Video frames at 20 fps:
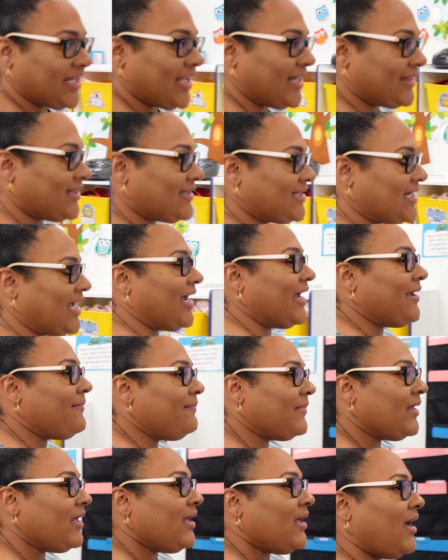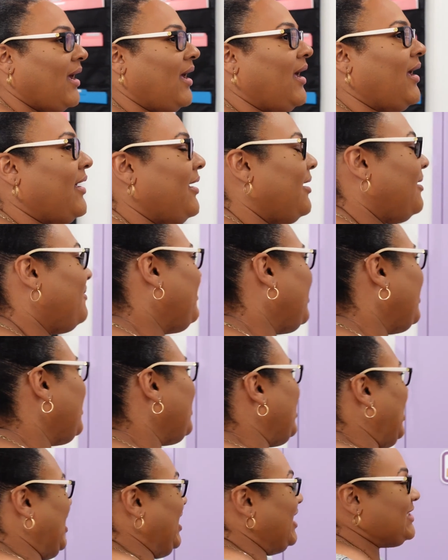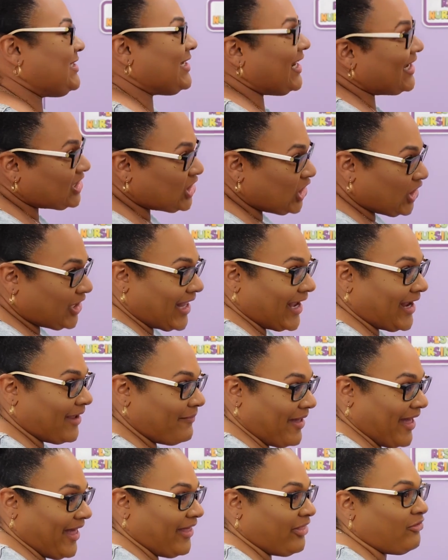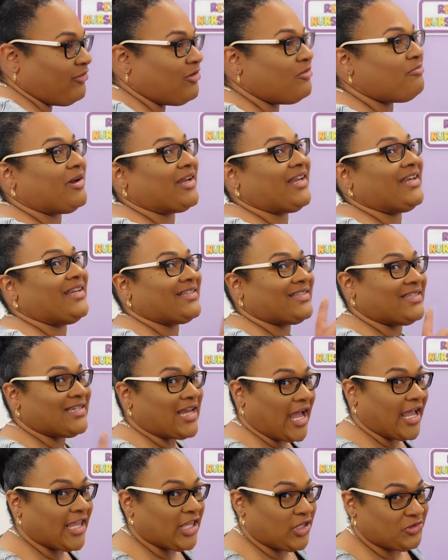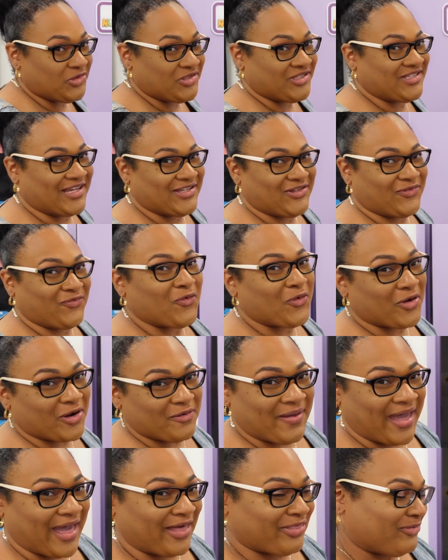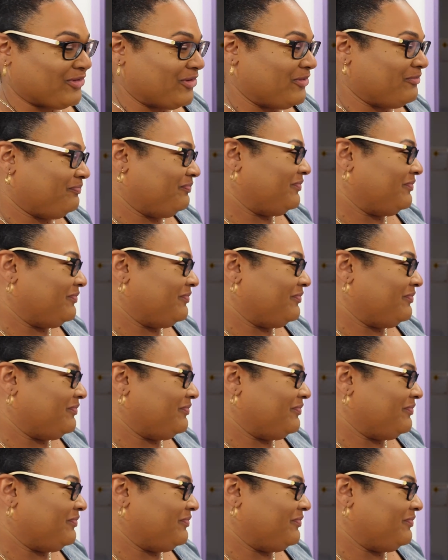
at the time. It does look like a bathroom, but it is not used as for a bathroom.